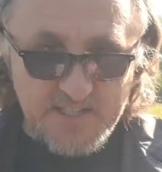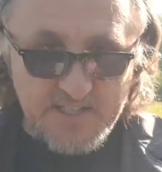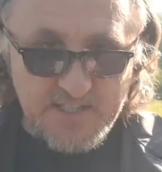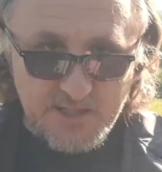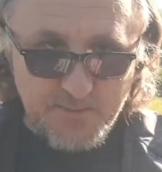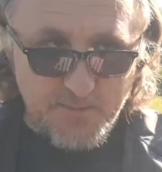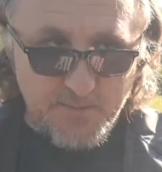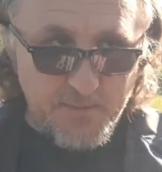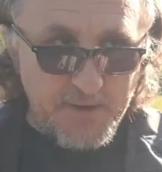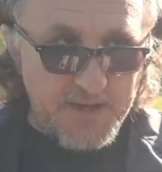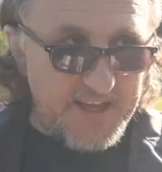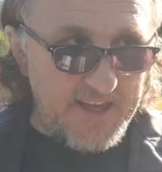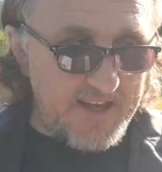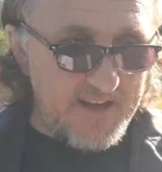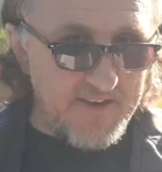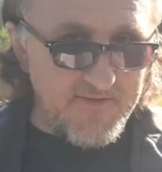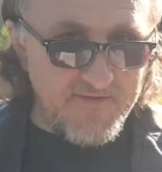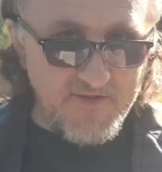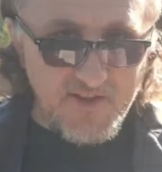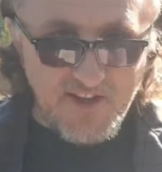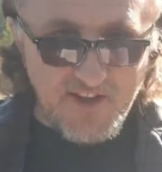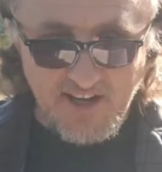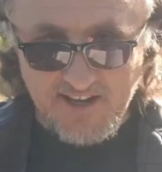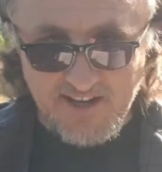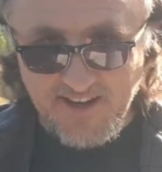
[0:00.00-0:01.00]
speaking of
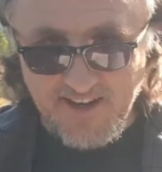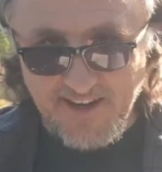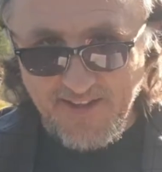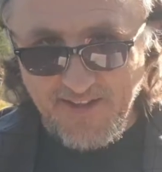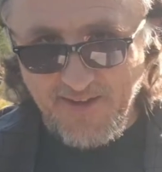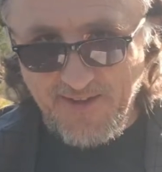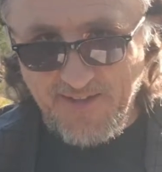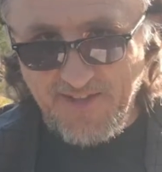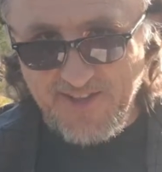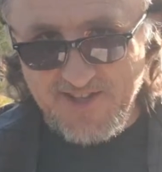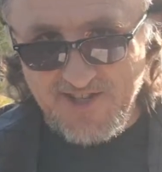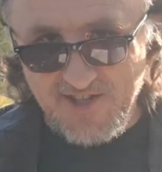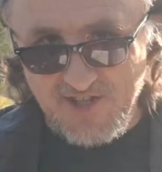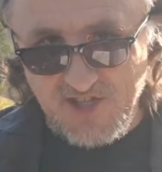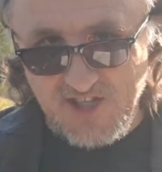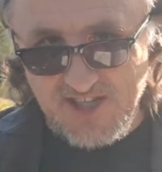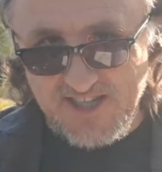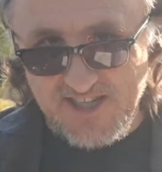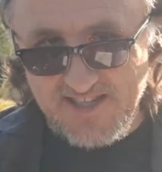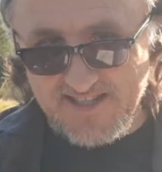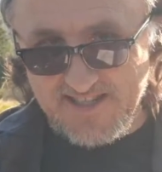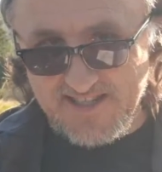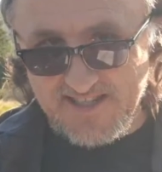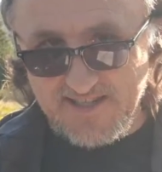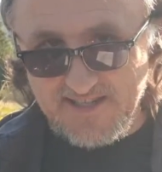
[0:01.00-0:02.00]
none other than
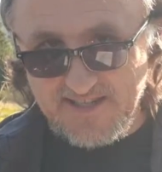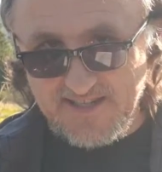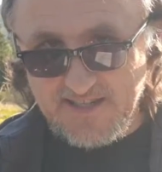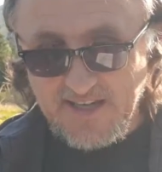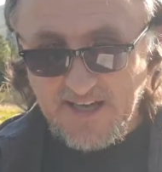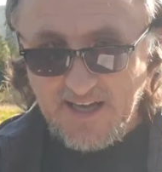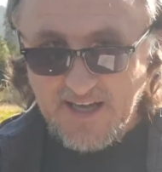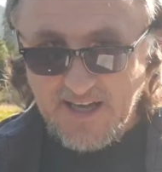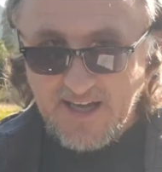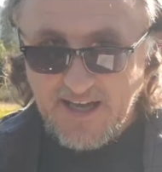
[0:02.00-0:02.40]
Jesus.